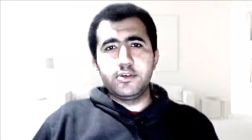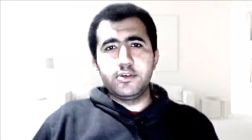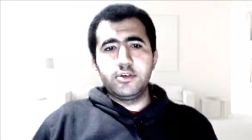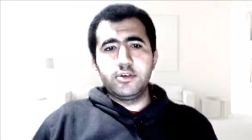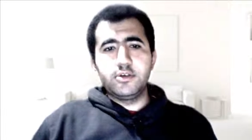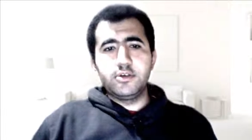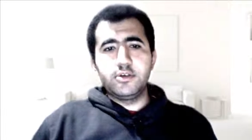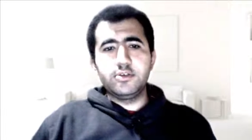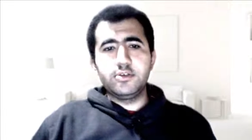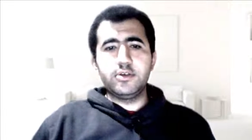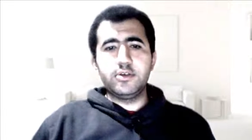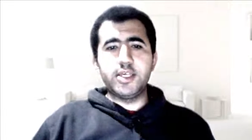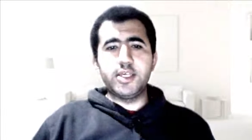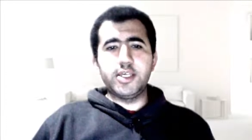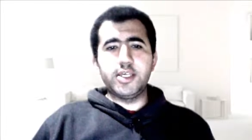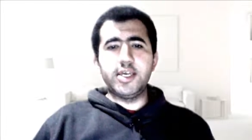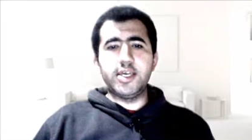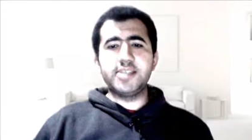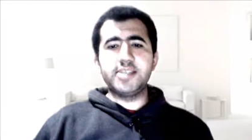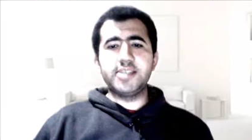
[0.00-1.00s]
and, and
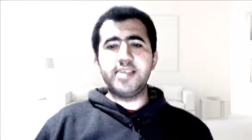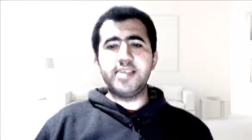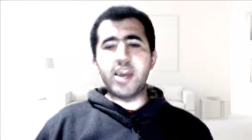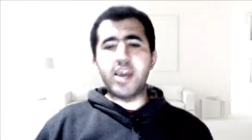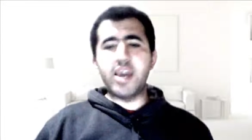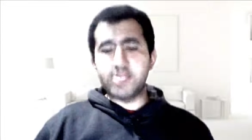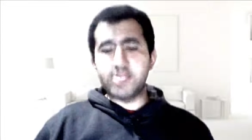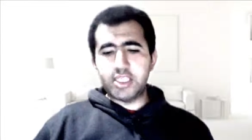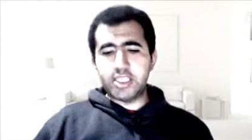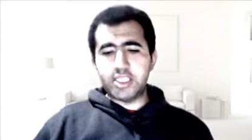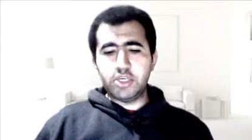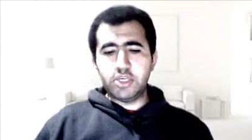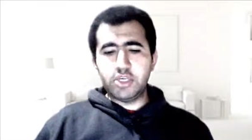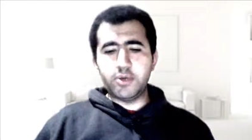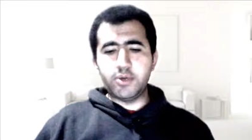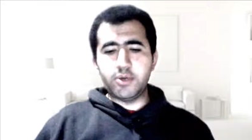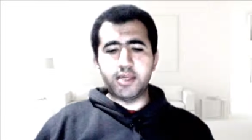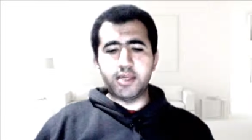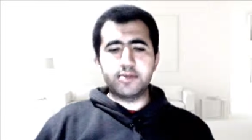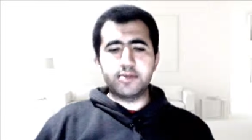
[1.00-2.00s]
see how's it going
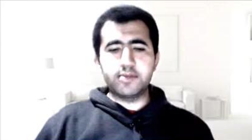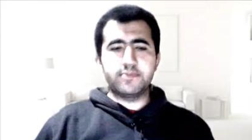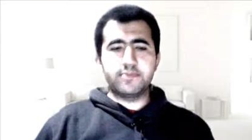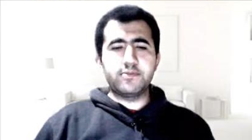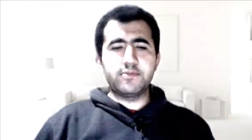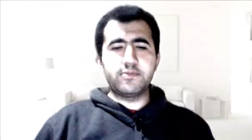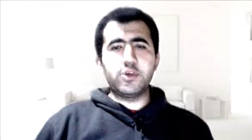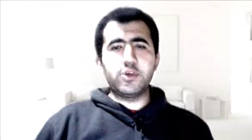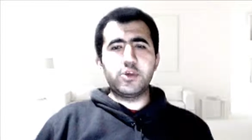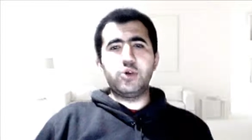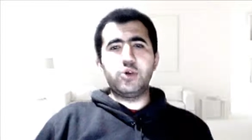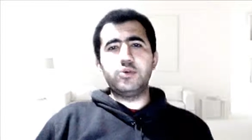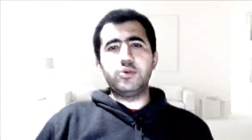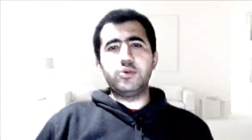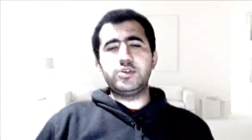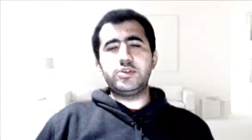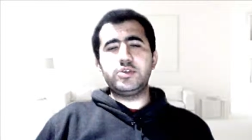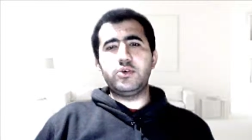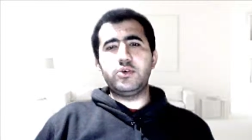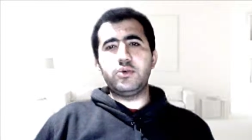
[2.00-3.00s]
go
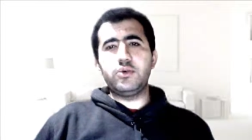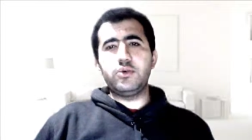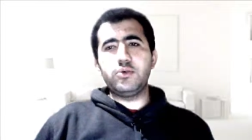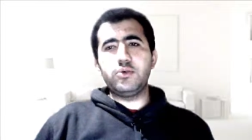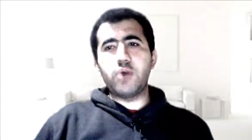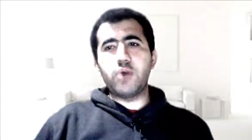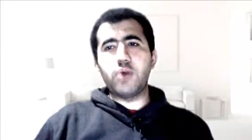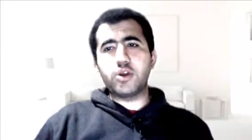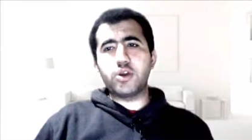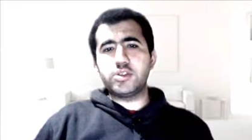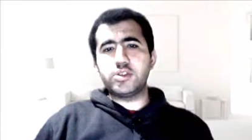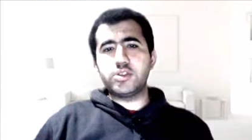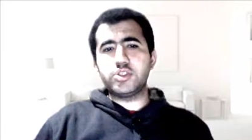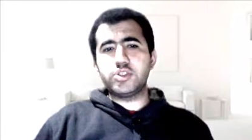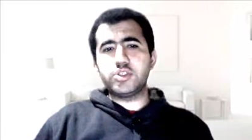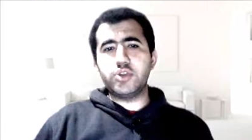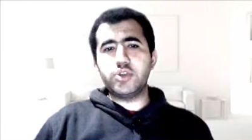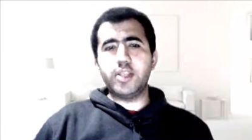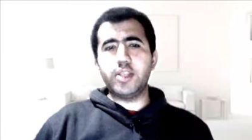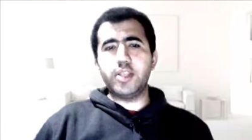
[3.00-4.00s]
to walk in the street
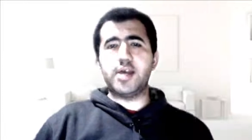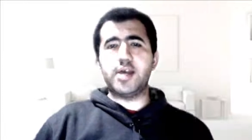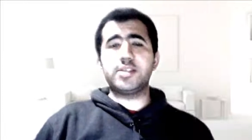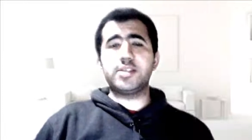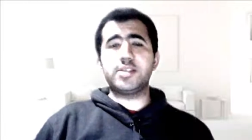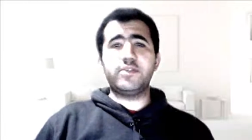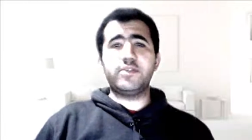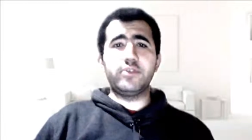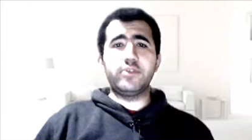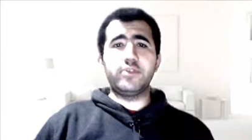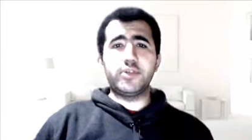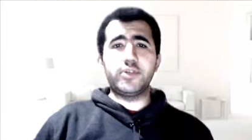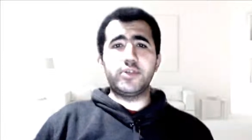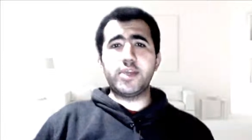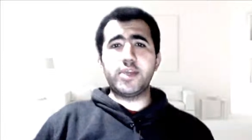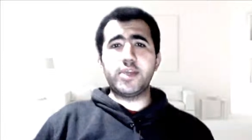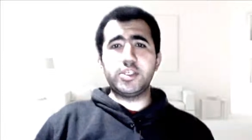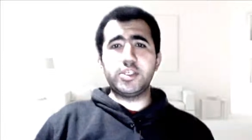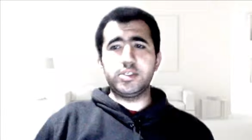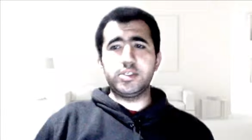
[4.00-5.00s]
ask for
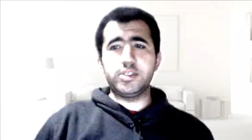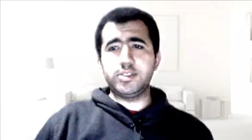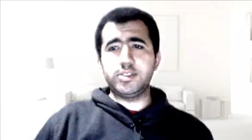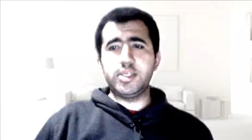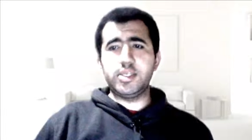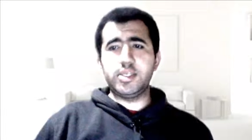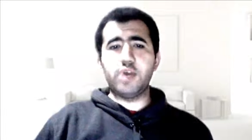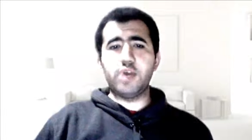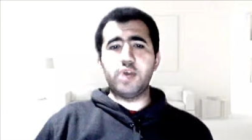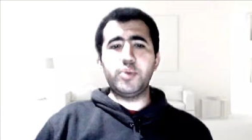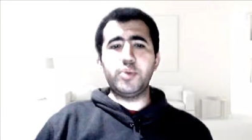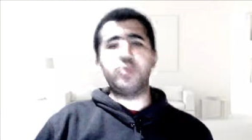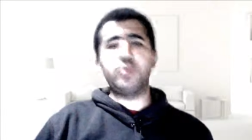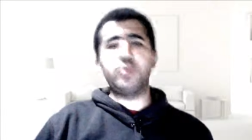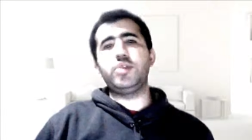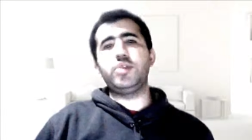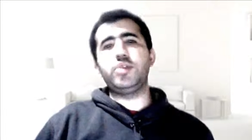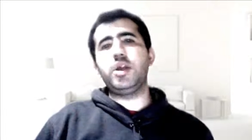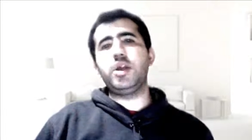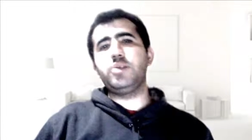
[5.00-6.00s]
directions see how people would
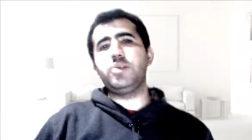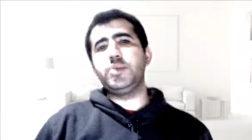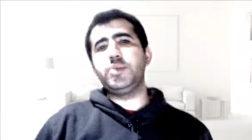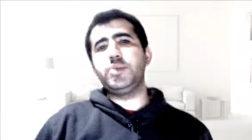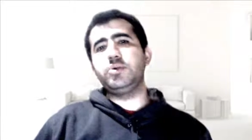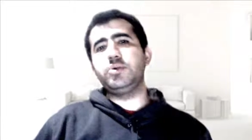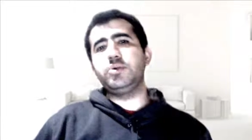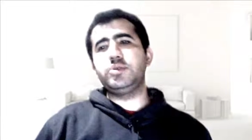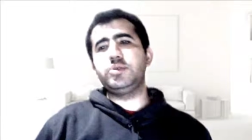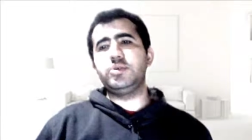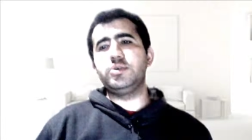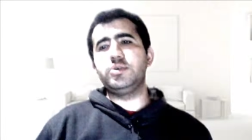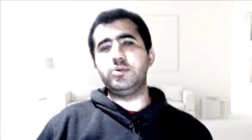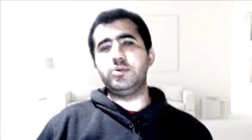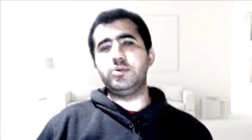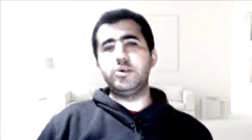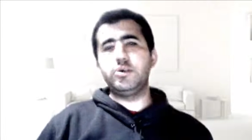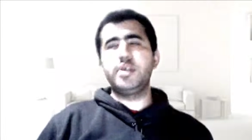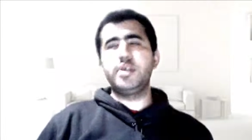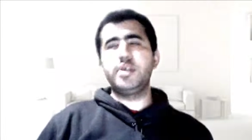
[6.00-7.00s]
help you to
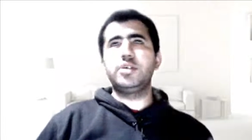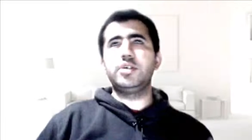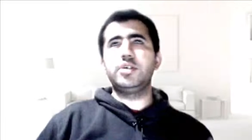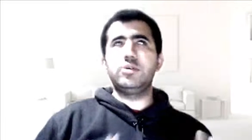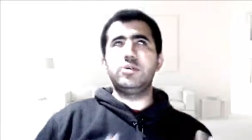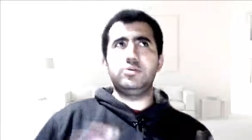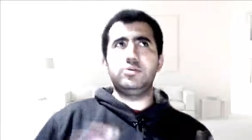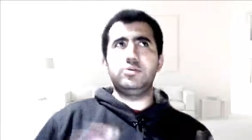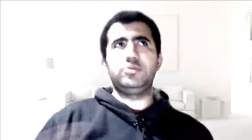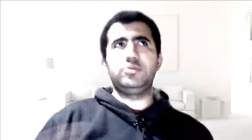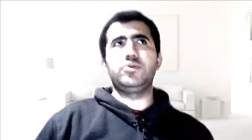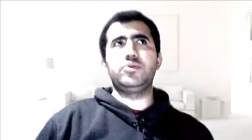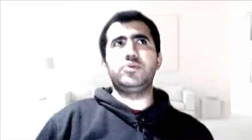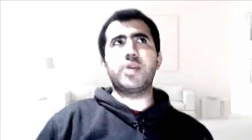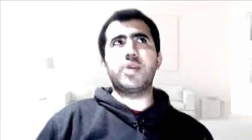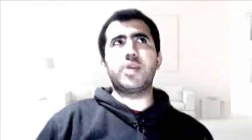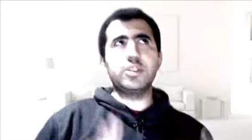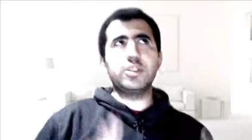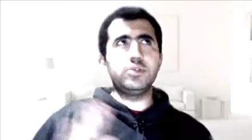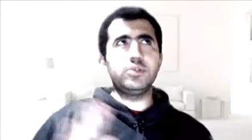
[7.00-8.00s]
uh, direct
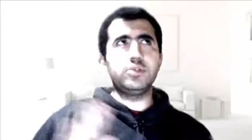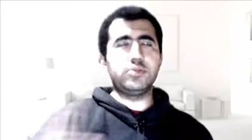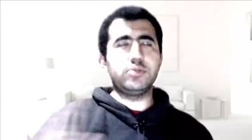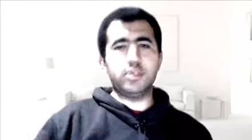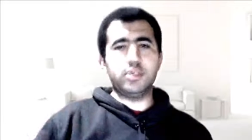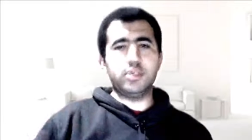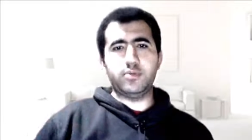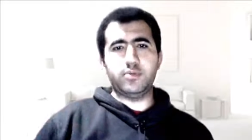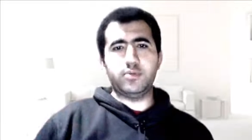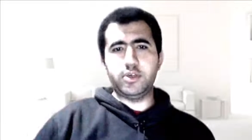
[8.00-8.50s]
you somewhere